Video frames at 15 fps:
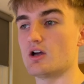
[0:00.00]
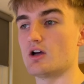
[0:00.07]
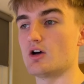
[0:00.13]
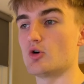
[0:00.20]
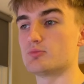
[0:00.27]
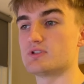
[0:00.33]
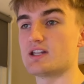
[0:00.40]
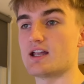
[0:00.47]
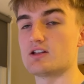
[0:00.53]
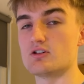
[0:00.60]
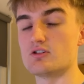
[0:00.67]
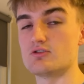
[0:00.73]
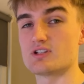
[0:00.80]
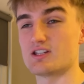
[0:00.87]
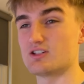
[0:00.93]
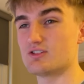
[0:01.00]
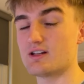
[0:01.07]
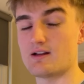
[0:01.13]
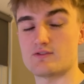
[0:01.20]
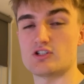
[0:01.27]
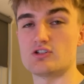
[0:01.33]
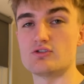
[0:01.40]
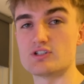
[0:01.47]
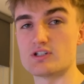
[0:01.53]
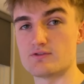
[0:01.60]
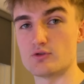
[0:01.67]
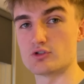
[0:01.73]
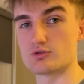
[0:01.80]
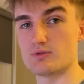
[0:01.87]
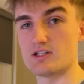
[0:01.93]
up-to-date news, and you don't have to use it
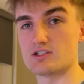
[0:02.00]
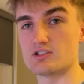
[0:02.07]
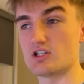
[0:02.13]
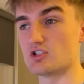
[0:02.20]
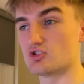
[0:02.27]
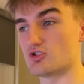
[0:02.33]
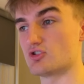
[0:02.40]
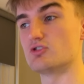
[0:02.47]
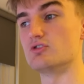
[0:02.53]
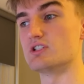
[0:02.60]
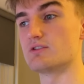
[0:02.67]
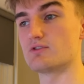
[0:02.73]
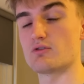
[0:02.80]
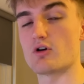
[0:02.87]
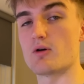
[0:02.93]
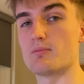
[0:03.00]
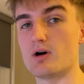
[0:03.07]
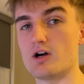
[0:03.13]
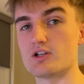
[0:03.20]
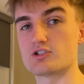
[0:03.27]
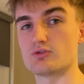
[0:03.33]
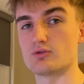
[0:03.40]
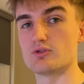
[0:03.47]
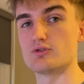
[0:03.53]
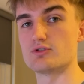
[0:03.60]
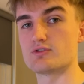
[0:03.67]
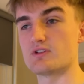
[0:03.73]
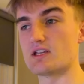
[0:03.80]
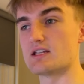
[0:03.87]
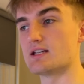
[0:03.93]
for tweets. You could just use it for your own personal
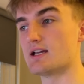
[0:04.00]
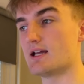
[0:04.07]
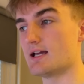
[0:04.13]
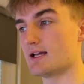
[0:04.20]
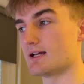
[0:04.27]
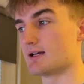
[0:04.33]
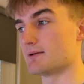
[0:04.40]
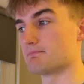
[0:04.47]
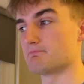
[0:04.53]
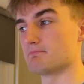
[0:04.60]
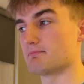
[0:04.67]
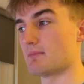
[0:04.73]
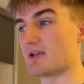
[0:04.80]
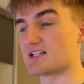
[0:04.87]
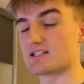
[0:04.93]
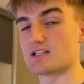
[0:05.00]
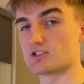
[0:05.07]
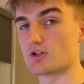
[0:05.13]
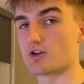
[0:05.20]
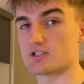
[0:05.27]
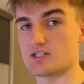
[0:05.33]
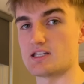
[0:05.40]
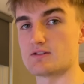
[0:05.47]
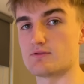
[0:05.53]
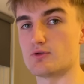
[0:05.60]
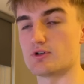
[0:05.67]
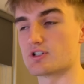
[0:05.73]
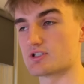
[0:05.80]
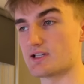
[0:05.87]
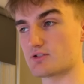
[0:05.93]
news feed. Makes things nice and easy
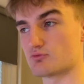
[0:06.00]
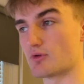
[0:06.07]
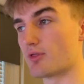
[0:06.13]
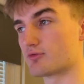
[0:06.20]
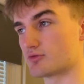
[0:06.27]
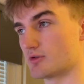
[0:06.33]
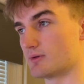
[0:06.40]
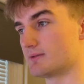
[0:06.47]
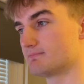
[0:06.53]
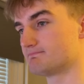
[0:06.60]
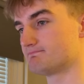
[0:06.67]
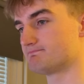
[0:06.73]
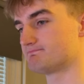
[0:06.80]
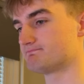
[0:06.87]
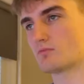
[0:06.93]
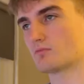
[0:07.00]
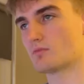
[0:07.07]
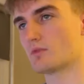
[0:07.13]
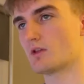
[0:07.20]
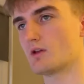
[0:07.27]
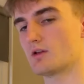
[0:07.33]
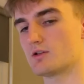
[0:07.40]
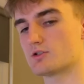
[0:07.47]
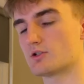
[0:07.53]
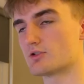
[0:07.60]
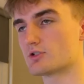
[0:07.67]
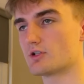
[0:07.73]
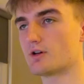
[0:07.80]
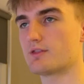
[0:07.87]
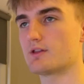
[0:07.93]
for you. So let's run through it. So
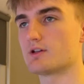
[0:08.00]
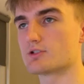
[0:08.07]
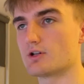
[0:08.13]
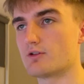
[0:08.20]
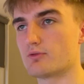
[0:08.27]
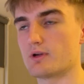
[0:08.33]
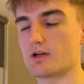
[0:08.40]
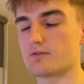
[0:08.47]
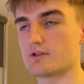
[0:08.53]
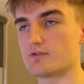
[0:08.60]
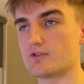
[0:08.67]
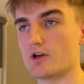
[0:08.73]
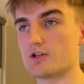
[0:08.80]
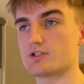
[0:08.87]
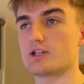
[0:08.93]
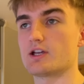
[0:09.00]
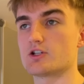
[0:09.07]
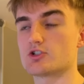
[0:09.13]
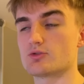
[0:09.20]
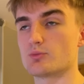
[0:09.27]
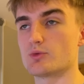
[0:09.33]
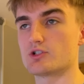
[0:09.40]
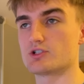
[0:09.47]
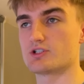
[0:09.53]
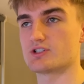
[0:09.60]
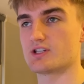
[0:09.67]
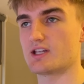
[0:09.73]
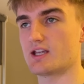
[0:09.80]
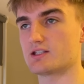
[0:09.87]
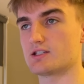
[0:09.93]
starting things off, we have the first section, which is
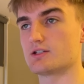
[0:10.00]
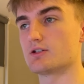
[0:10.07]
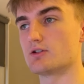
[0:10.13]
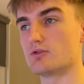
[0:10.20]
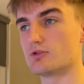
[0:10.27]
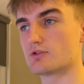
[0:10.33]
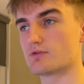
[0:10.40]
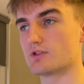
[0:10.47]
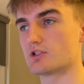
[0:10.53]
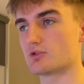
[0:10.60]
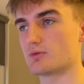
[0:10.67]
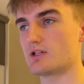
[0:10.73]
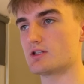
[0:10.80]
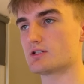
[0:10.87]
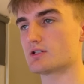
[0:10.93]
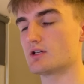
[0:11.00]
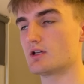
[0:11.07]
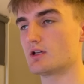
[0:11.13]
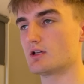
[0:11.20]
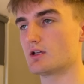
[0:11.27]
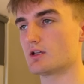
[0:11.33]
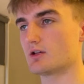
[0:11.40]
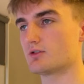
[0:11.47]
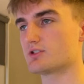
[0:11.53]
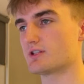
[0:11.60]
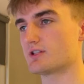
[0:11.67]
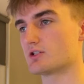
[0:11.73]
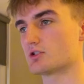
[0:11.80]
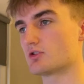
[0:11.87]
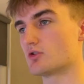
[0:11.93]
the getting the news for the tweets. It goes to
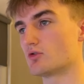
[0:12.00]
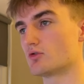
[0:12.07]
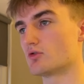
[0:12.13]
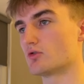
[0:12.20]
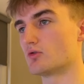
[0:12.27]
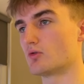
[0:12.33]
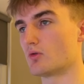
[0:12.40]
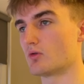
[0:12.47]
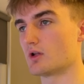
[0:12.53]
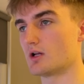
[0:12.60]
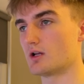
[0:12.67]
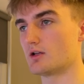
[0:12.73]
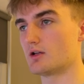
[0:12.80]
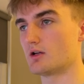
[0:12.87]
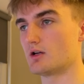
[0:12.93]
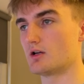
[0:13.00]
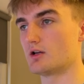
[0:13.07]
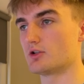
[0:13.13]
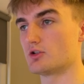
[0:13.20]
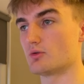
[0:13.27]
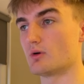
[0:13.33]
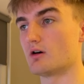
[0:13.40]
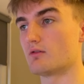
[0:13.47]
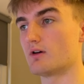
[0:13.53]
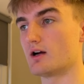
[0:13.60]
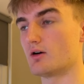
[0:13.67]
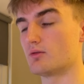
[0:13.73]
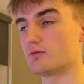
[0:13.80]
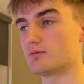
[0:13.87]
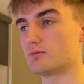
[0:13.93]
this Google
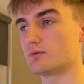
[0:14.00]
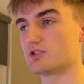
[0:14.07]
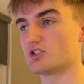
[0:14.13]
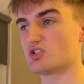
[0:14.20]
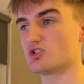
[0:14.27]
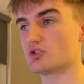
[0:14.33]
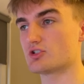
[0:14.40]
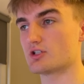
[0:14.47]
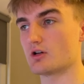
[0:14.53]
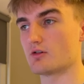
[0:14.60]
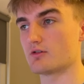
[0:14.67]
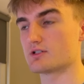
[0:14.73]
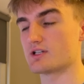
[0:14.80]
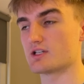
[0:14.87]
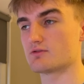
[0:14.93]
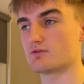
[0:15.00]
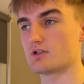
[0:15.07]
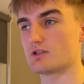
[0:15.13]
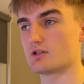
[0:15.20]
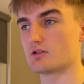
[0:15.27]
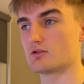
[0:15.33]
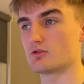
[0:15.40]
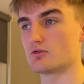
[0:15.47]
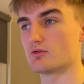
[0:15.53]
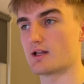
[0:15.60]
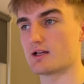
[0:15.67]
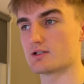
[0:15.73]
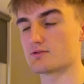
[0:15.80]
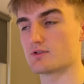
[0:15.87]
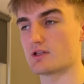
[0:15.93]
URL, which is just an RSS feed that Google
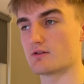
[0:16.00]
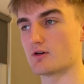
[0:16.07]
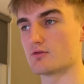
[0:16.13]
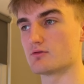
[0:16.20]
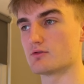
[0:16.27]
has for their own